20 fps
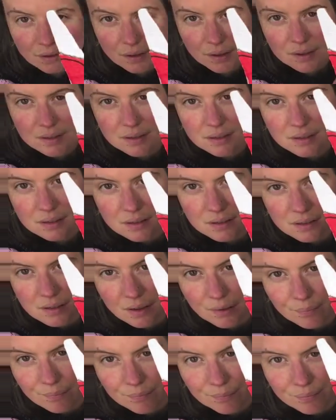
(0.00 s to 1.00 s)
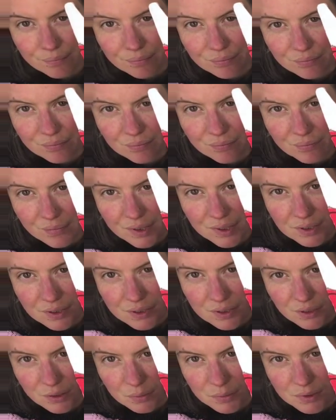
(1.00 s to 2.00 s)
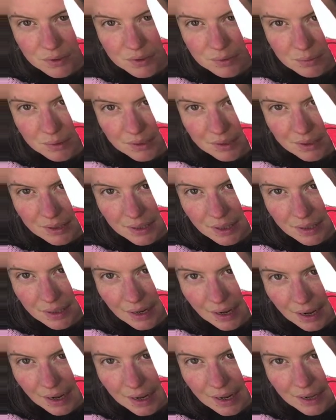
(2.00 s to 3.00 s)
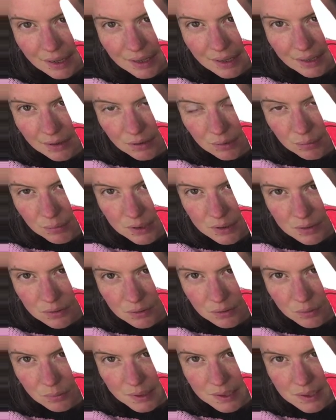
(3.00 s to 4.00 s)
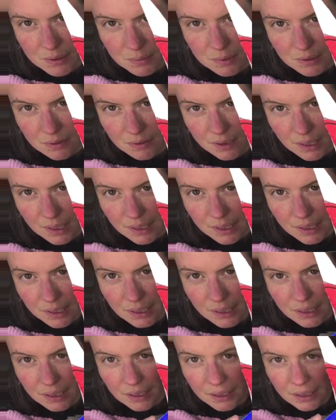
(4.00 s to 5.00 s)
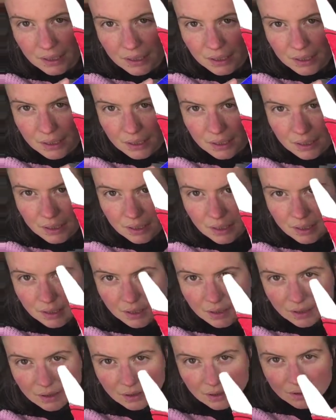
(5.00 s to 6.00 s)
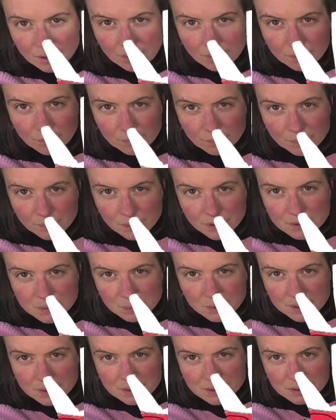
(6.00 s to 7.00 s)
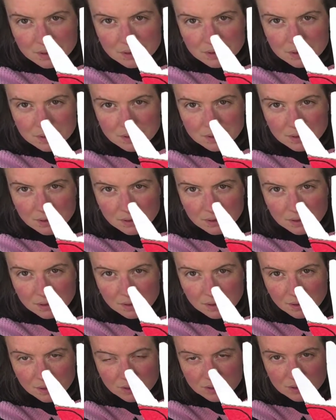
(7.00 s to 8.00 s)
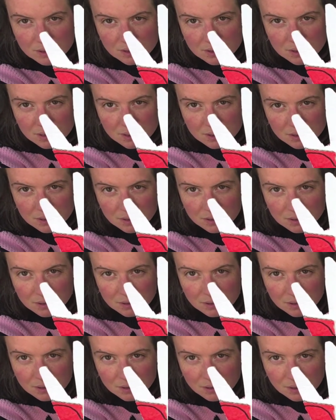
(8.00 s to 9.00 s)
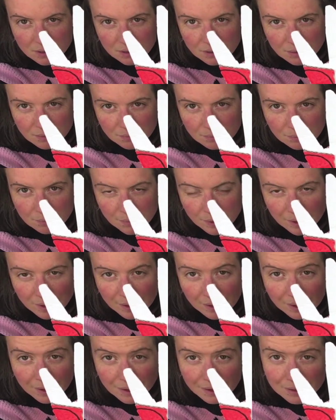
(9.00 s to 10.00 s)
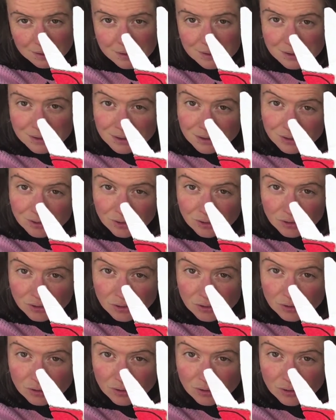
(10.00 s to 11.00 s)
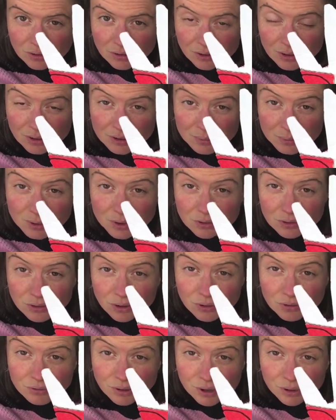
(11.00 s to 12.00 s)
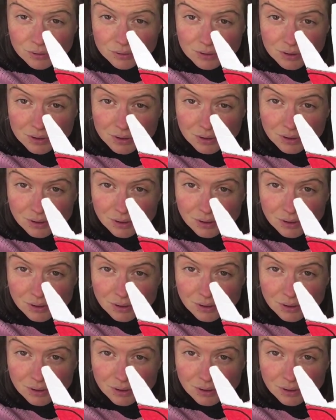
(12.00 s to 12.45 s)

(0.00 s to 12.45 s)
this is almost a bit like an eye. It reminds me of an eye. This piece is actually a hand that's been drawn round